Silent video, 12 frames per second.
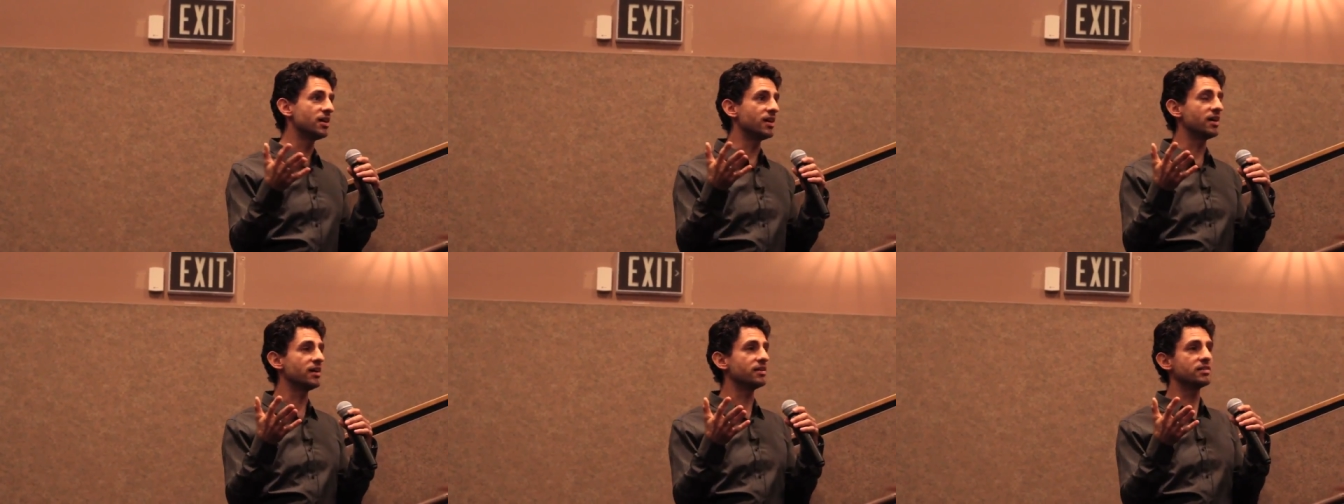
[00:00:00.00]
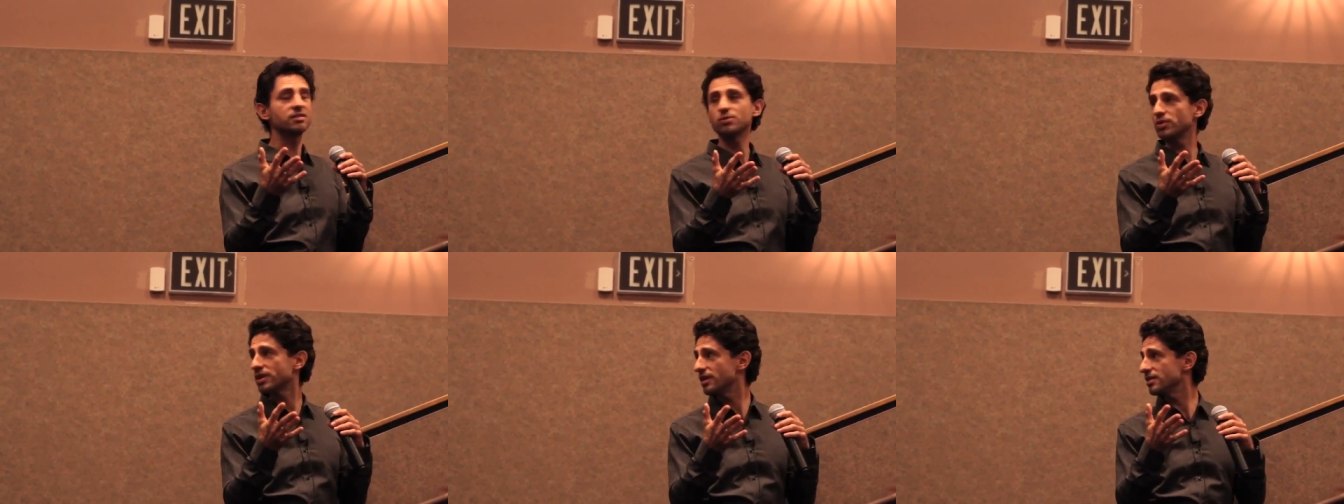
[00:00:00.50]

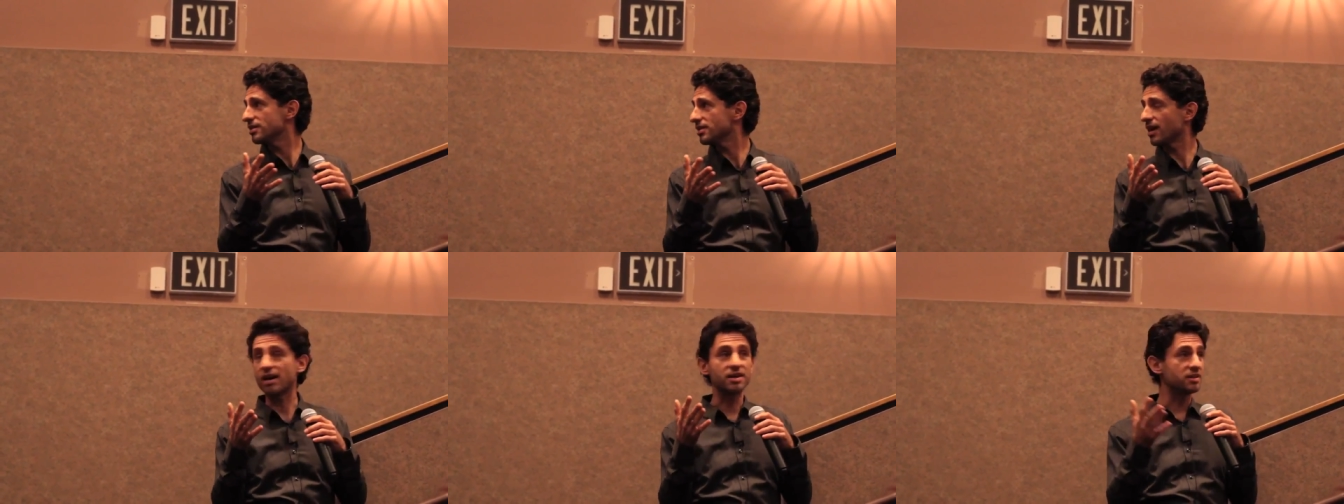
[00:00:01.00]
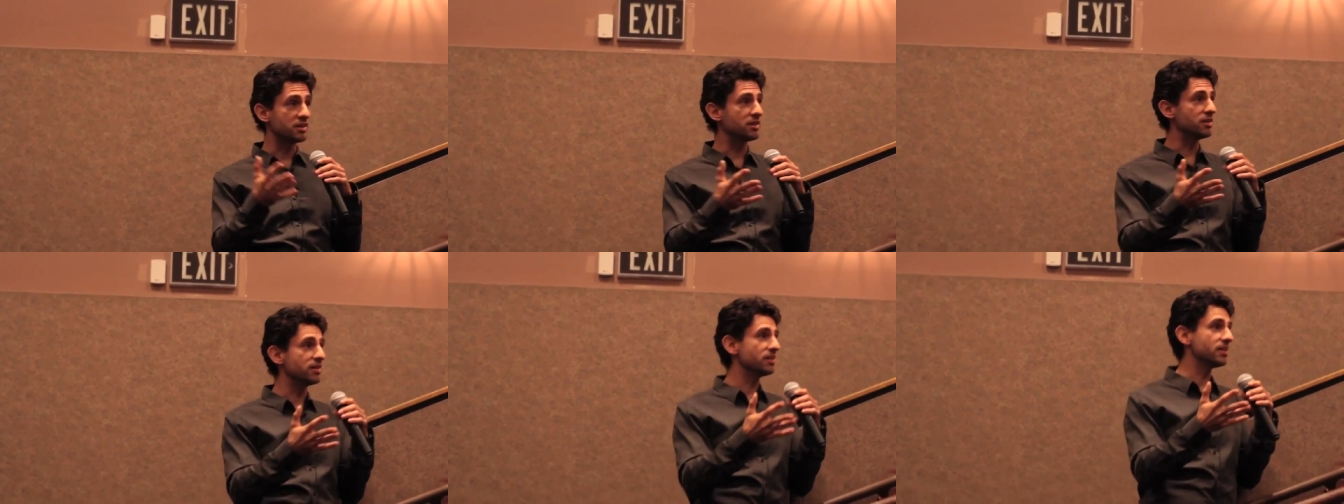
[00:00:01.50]
And we can
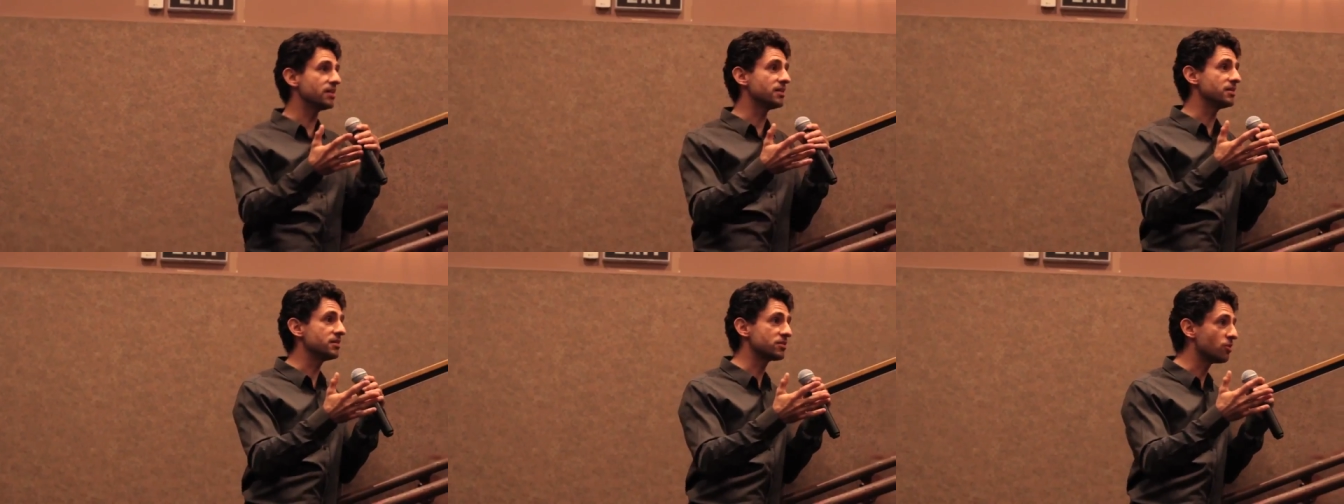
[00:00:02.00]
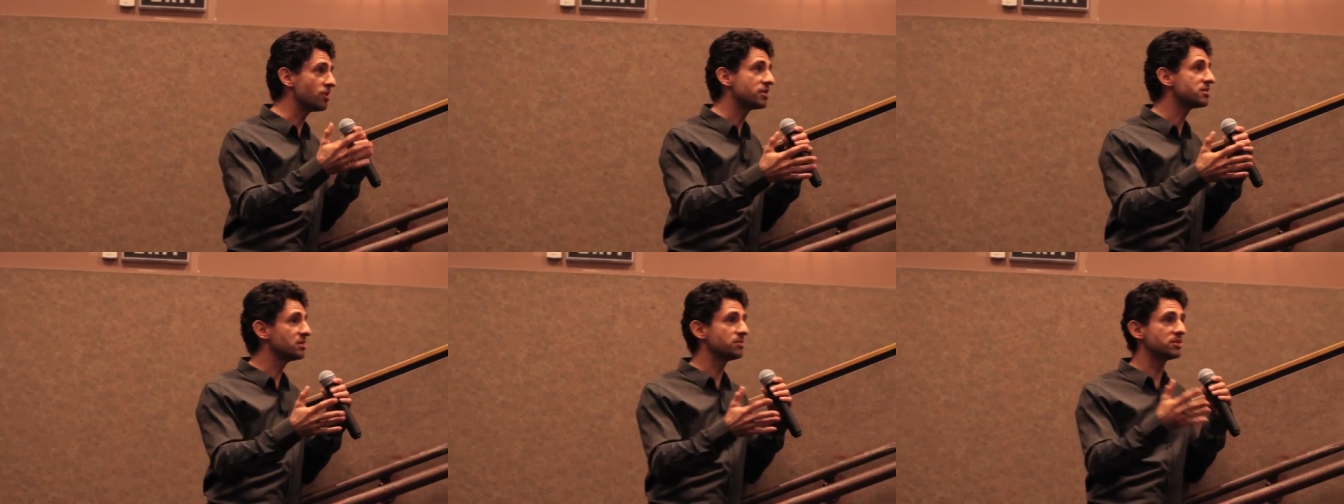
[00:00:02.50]
guarantee
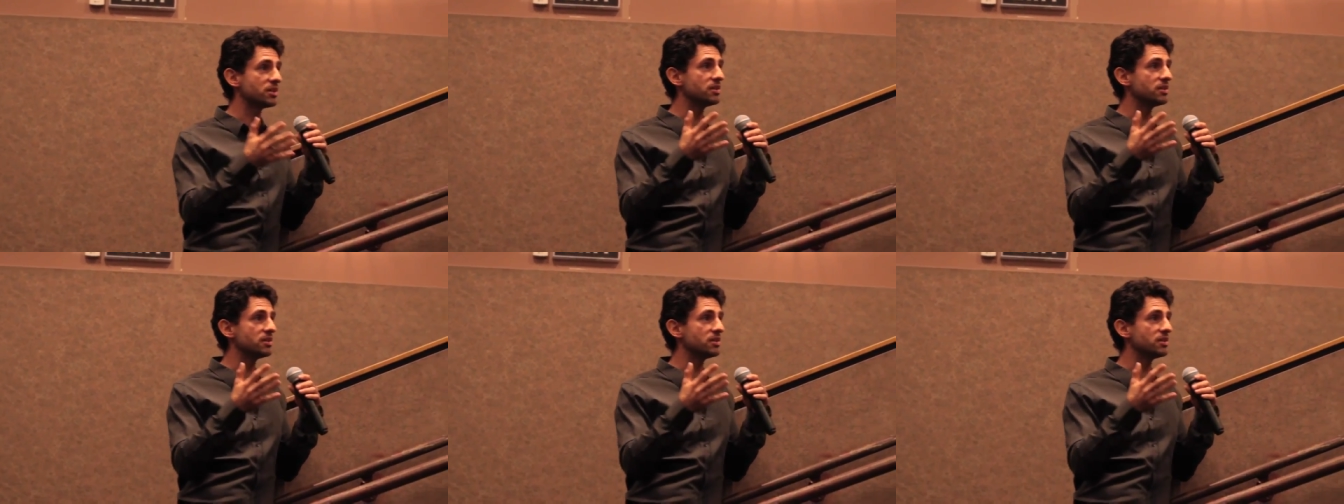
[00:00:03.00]
scholarships.